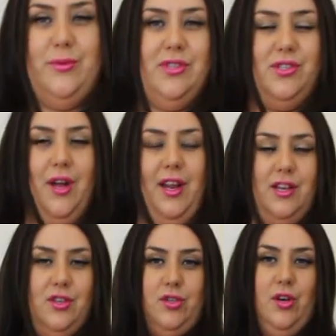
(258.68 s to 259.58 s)
it
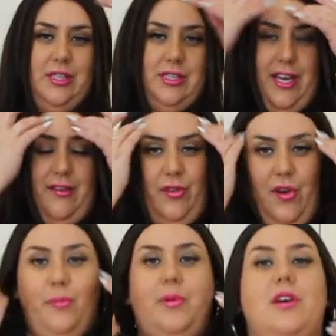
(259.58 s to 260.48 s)
was short sleeve
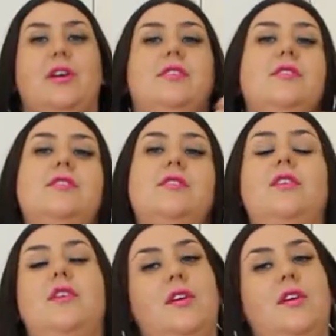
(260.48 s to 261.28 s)
though, because